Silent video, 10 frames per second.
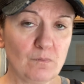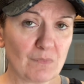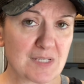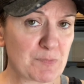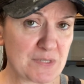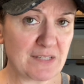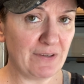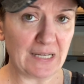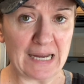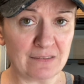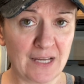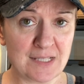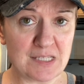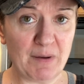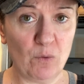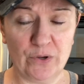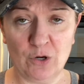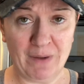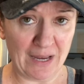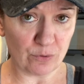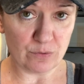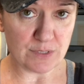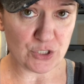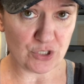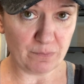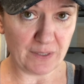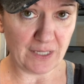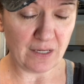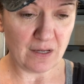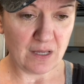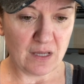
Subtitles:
specific guidelines about what your macros should be.